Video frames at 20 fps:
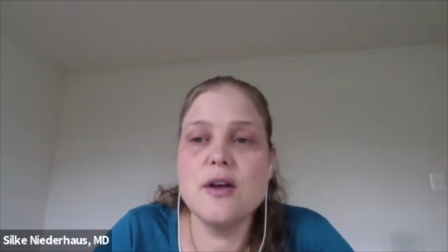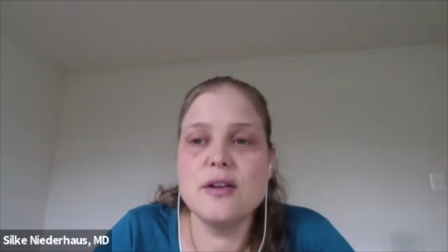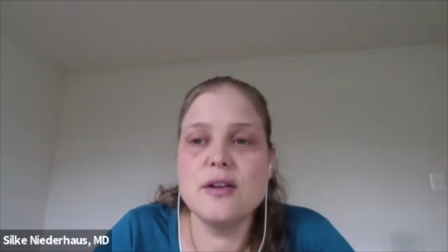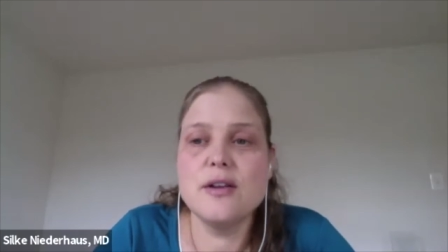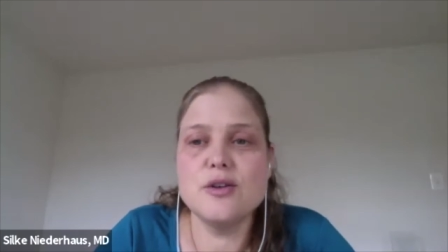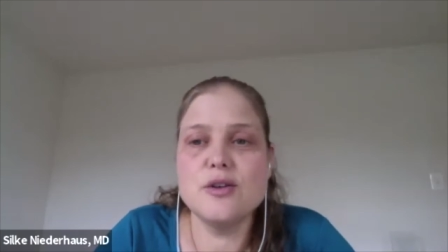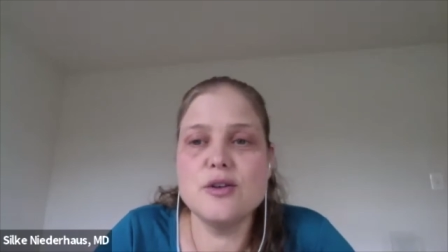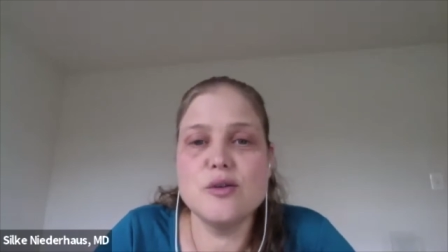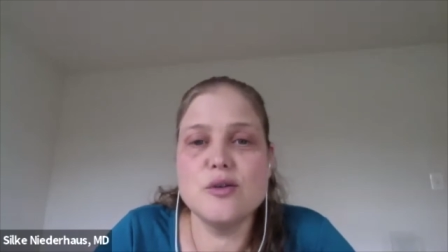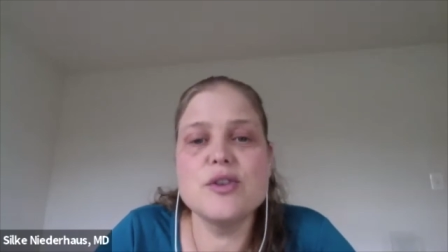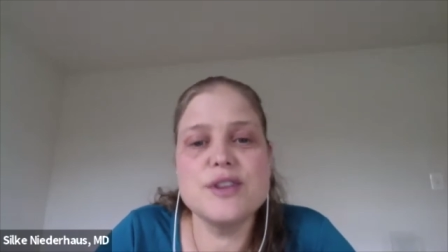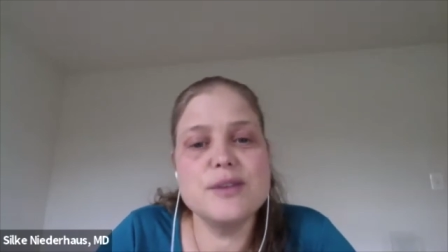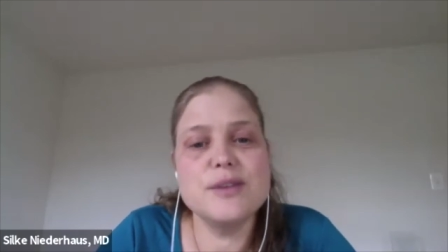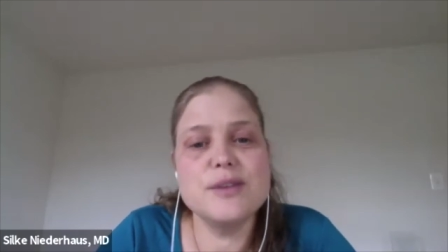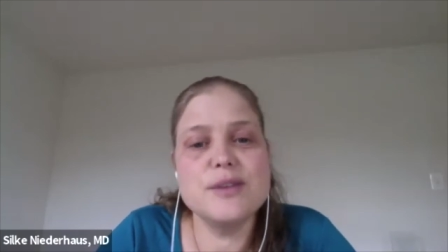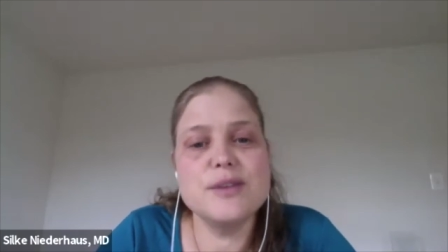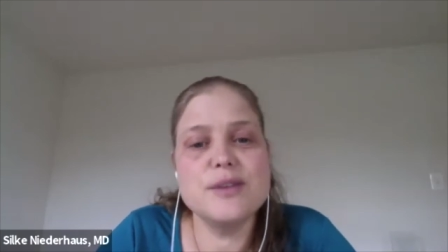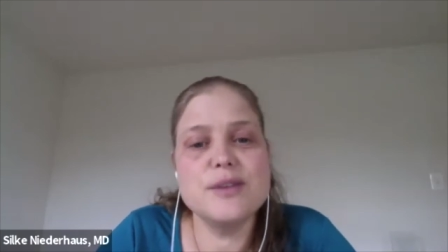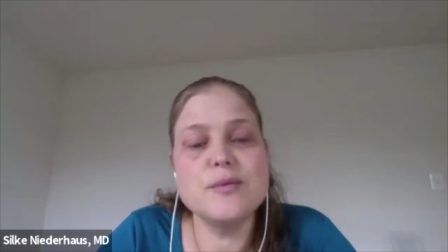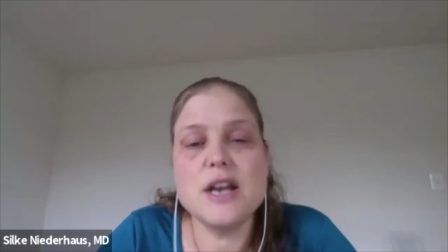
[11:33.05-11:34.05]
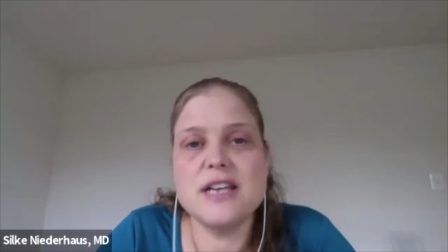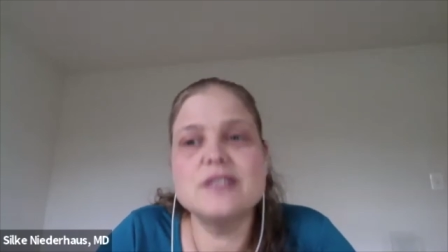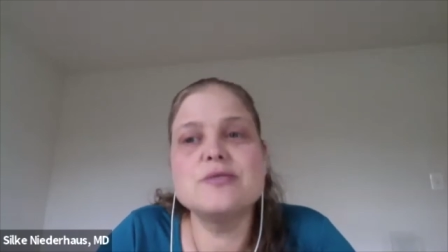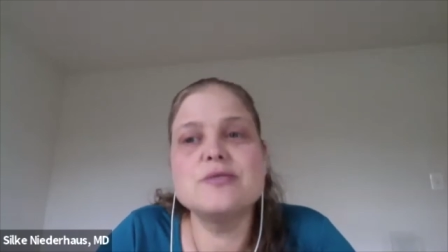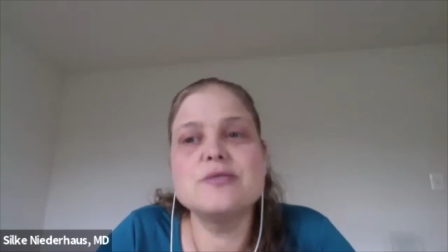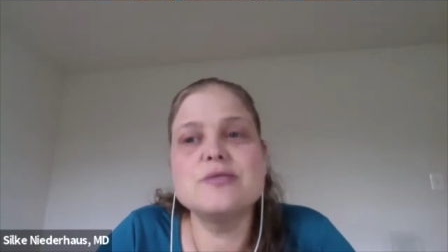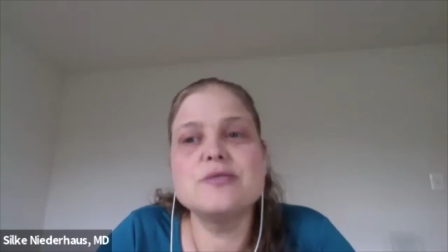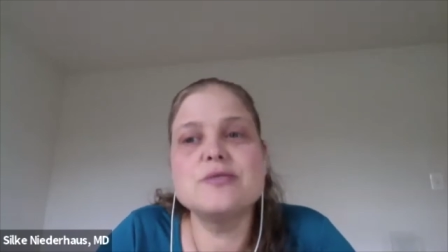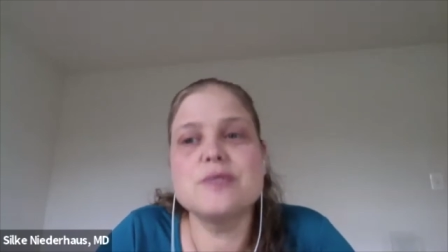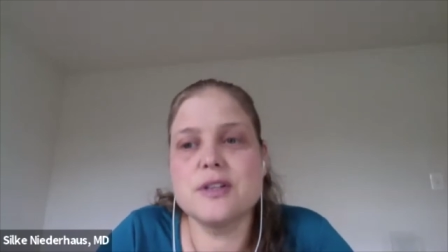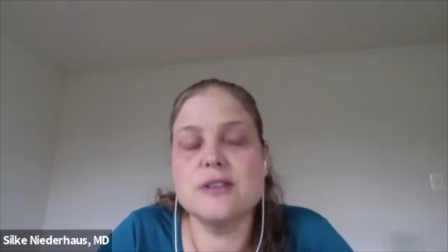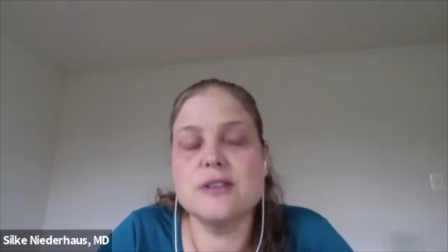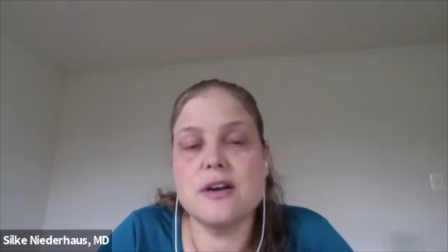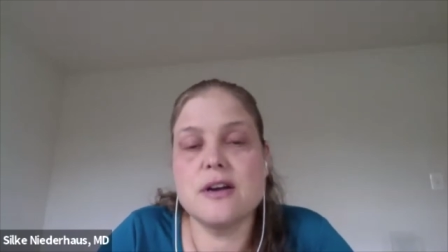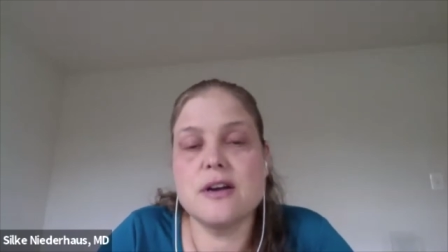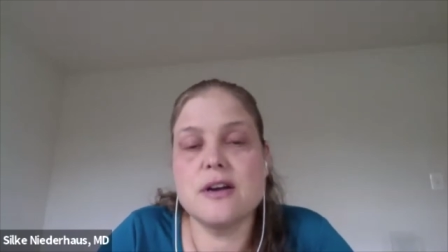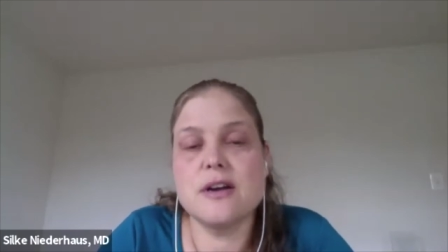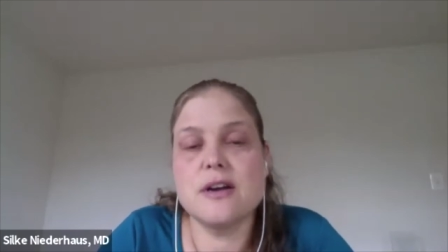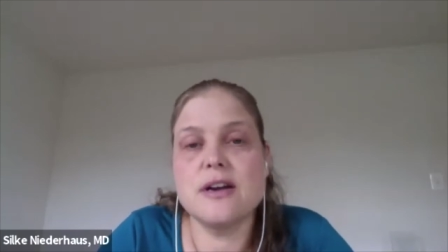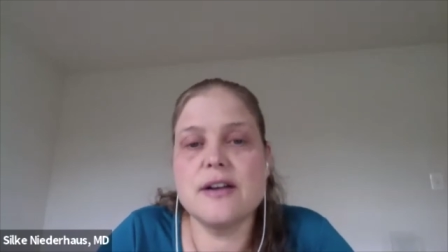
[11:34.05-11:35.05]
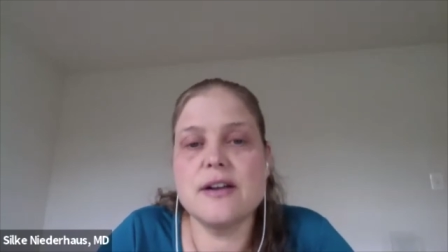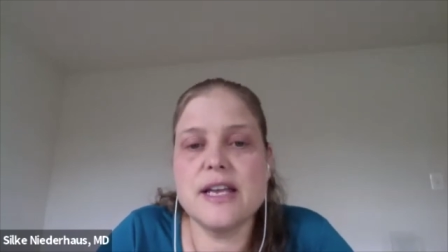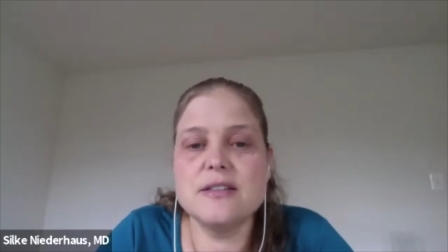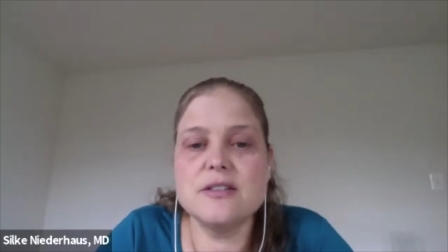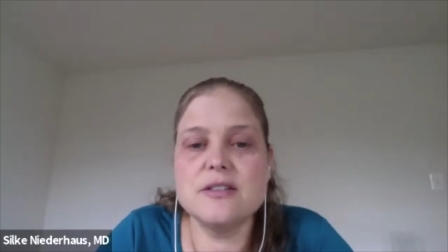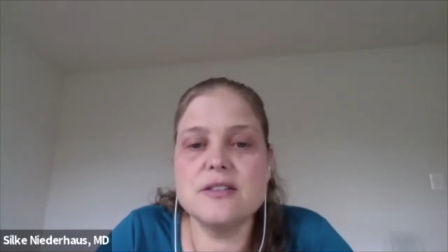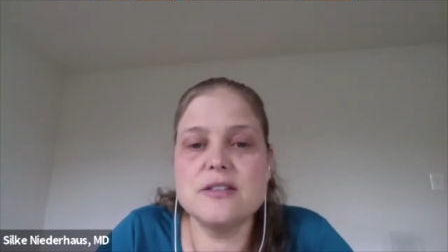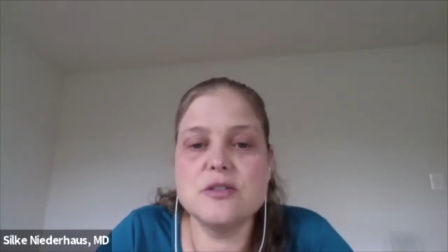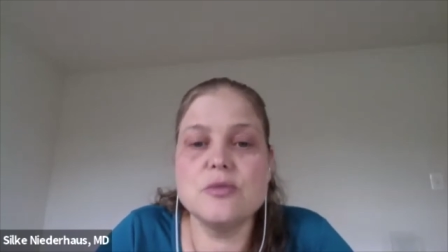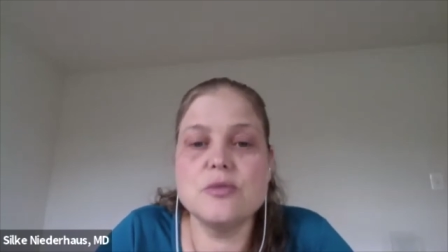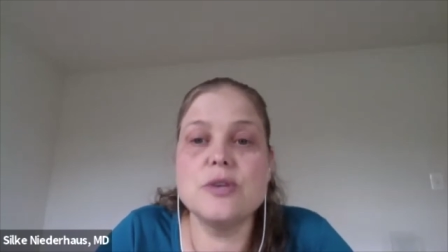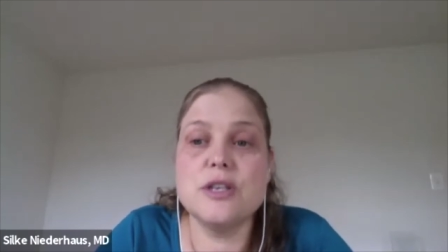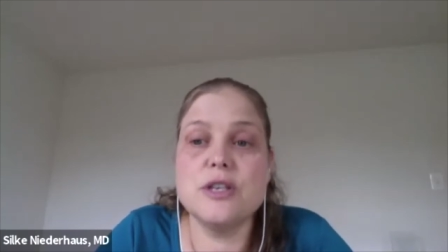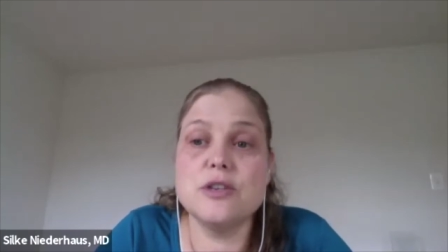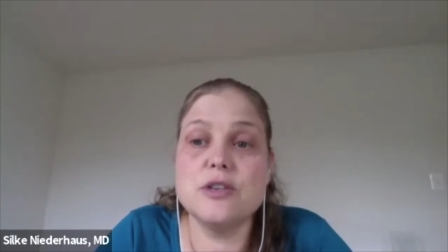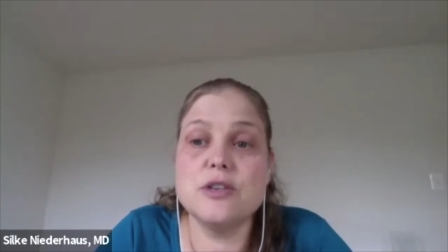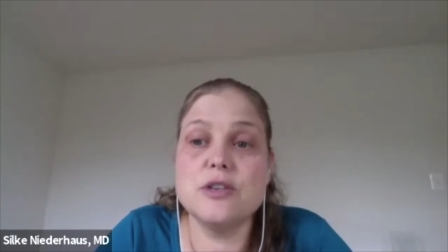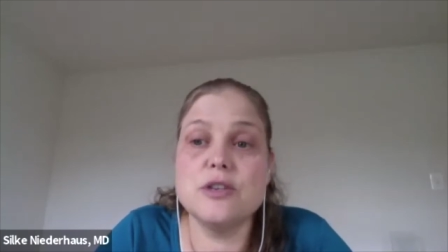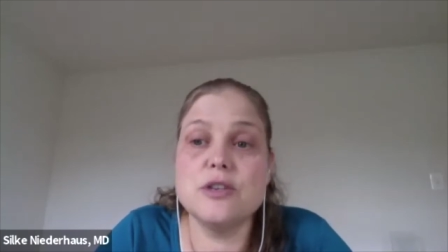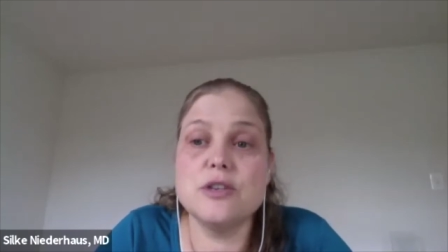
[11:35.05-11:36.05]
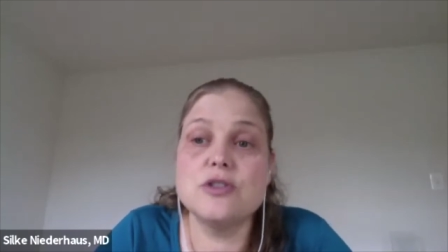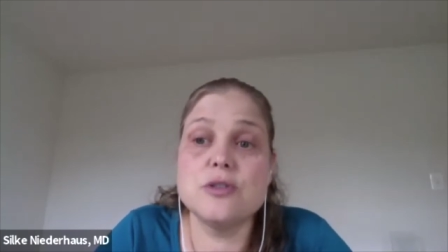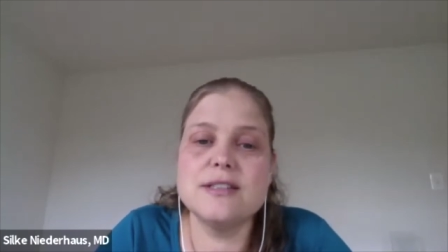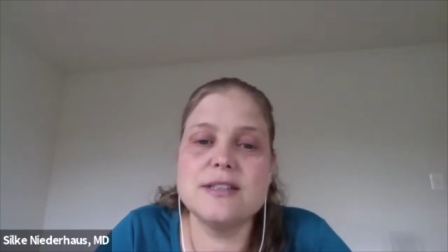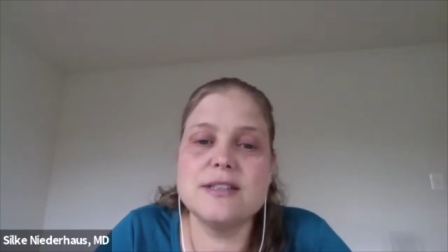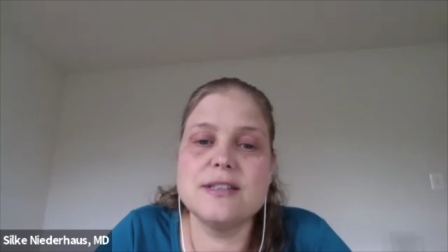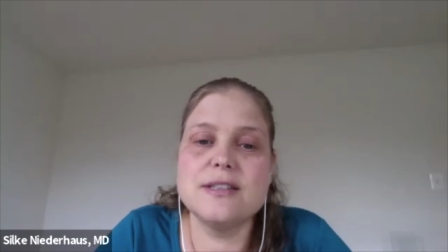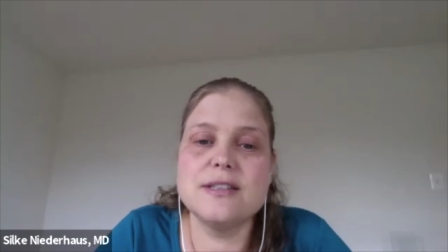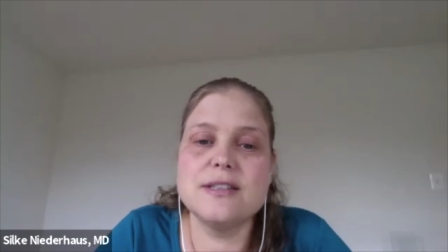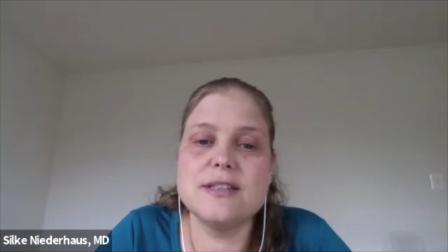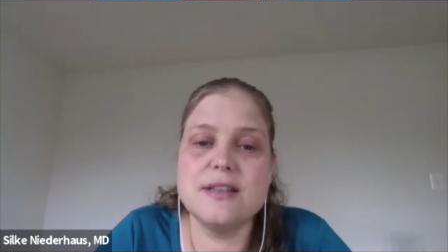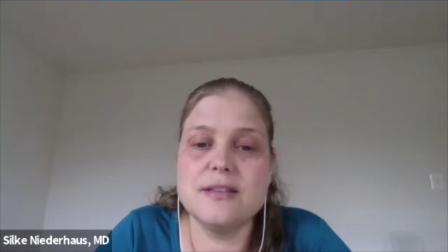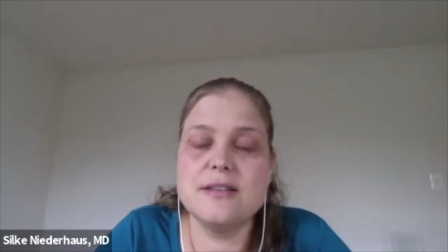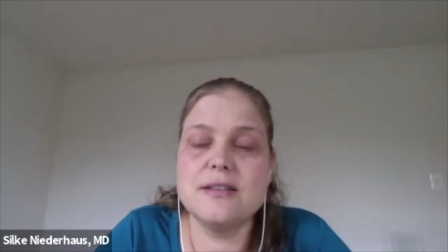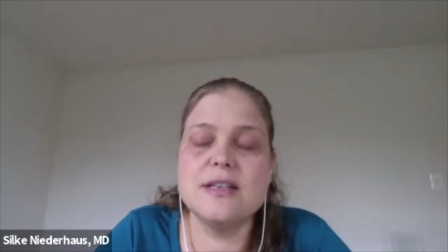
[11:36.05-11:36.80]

you know more than one test result on our hands to reassure us that